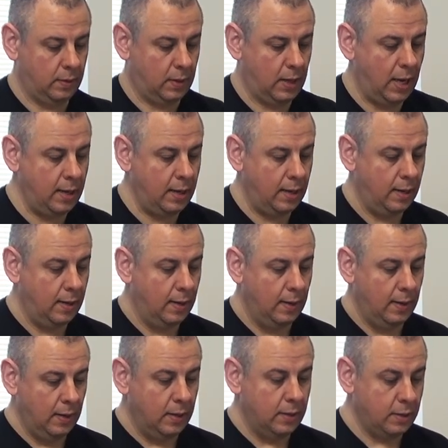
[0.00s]
Okay,
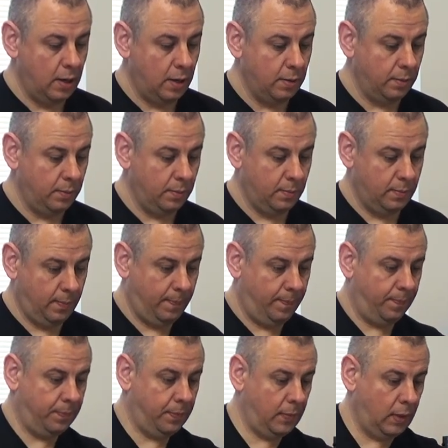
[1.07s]
so
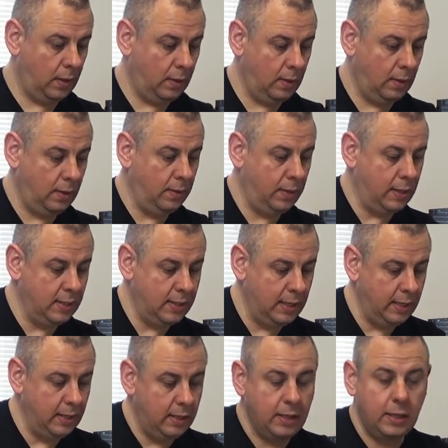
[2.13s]
you can
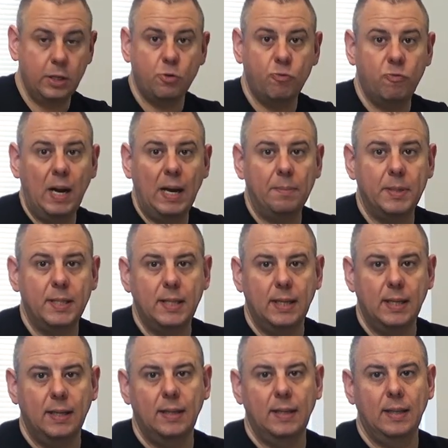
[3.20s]
see that it's
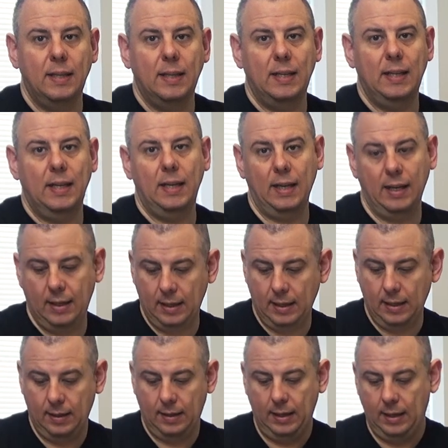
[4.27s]
wrapped
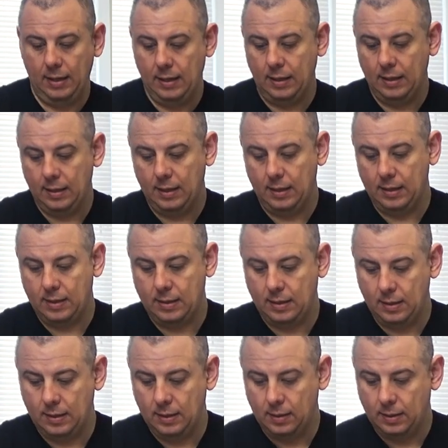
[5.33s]
in this